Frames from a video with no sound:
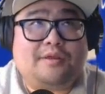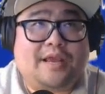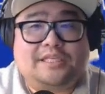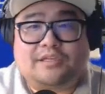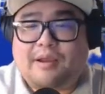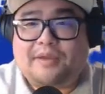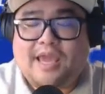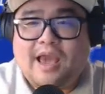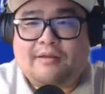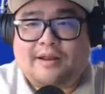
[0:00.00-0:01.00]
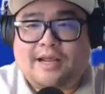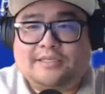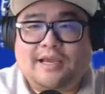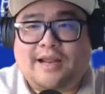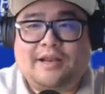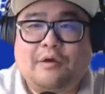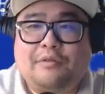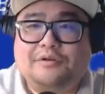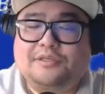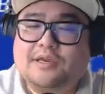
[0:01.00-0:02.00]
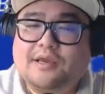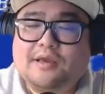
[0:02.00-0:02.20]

Instagram account, and I know there's